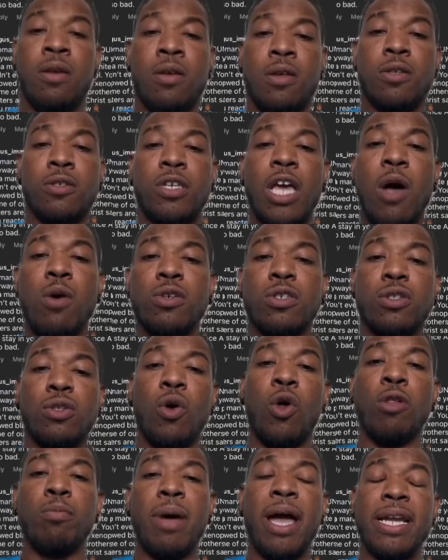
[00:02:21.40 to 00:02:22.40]
So I was
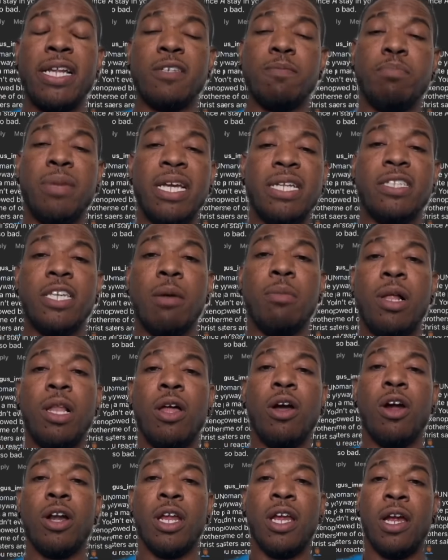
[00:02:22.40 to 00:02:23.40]
told by this big tub of
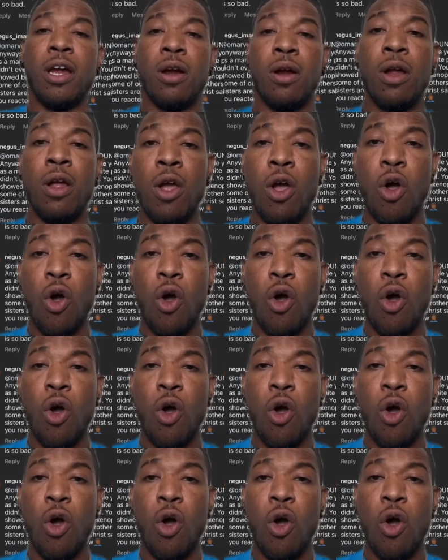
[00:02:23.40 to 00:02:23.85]
lard here,